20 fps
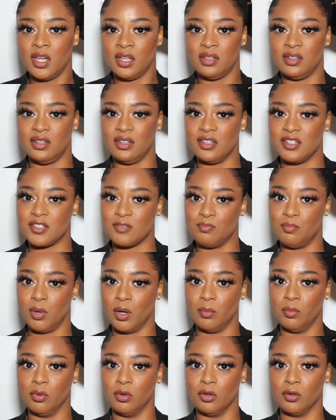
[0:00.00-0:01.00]
this
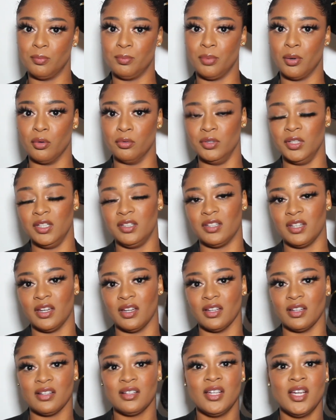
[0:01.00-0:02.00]
bubbled
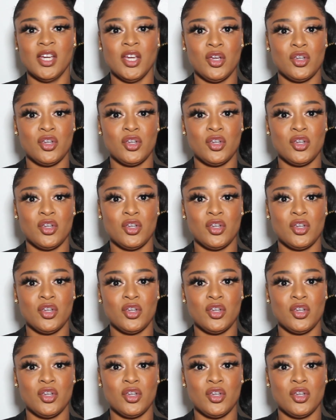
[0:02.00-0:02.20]
ponytail.